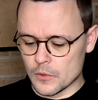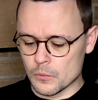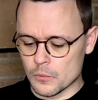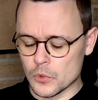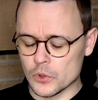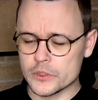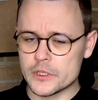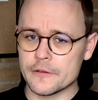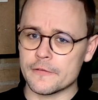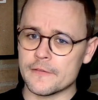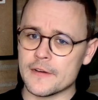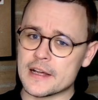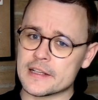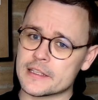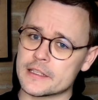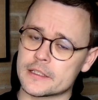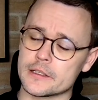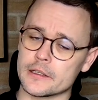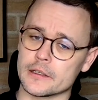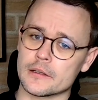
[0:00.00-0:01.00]

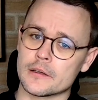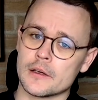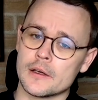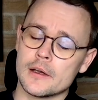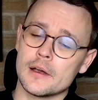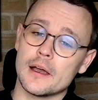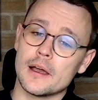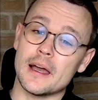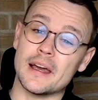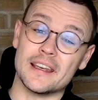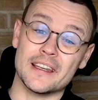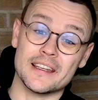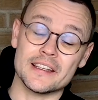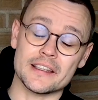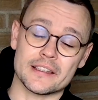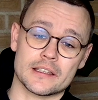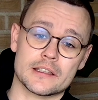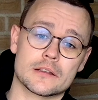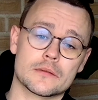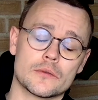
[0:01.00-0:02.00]
multifaceted, and it
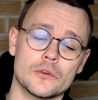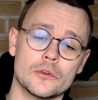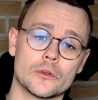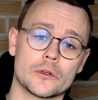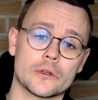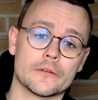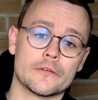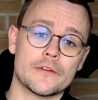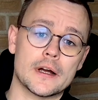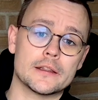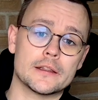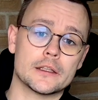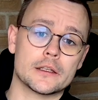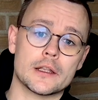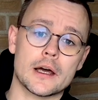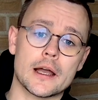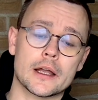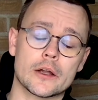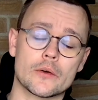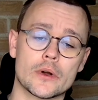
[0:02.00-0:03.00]
is. You can find the
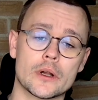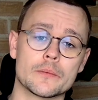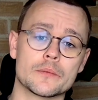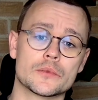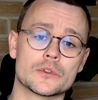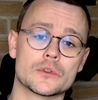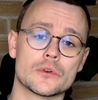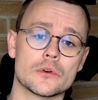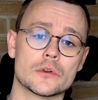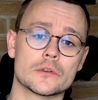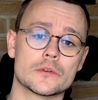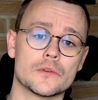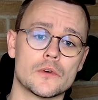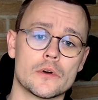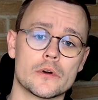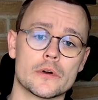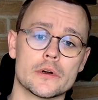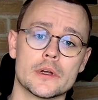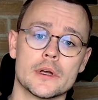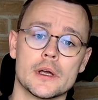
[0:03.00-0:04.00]
diagram, search
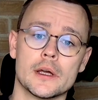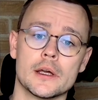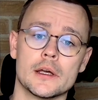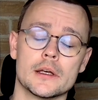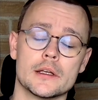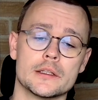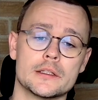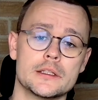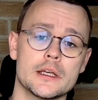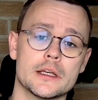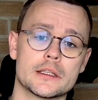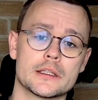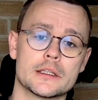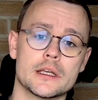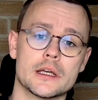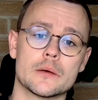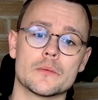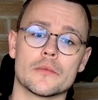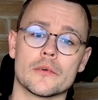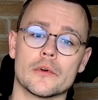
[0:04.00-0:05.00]
for
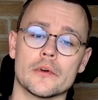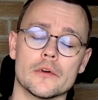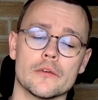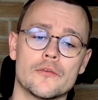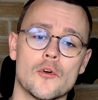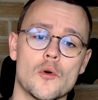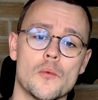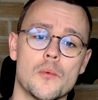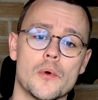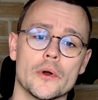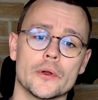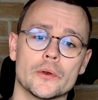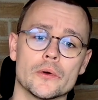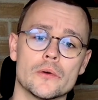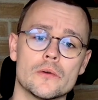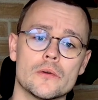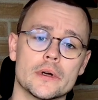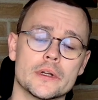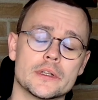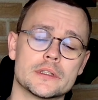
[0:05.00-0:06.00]
CSDM
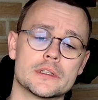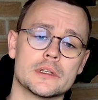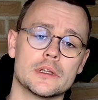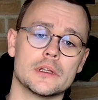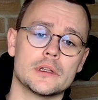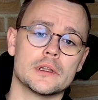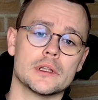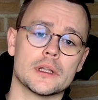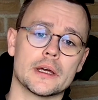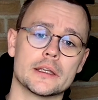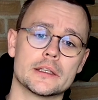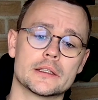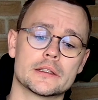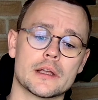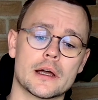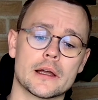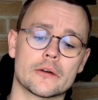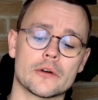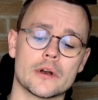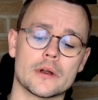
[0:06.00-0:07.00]
4.0 and see the latest
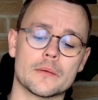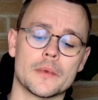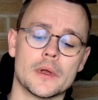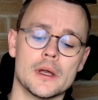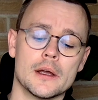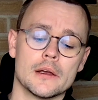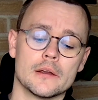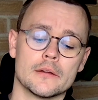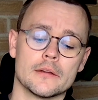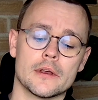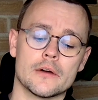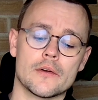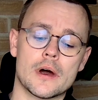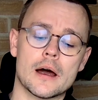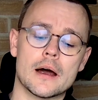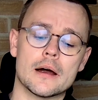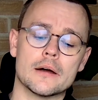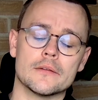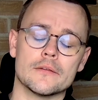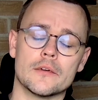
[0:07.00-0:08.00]
diagram. There
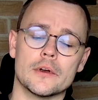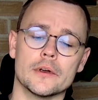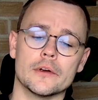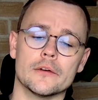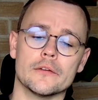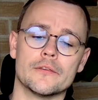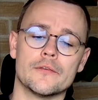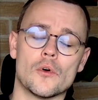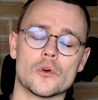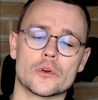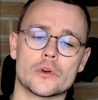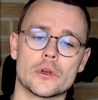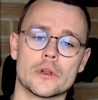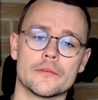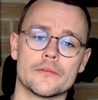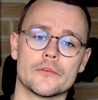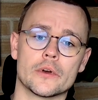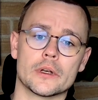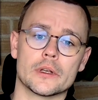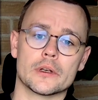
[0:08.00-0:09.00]
are 4
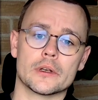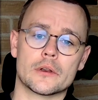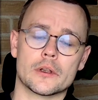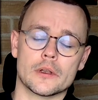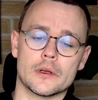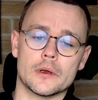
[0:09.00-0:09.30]
different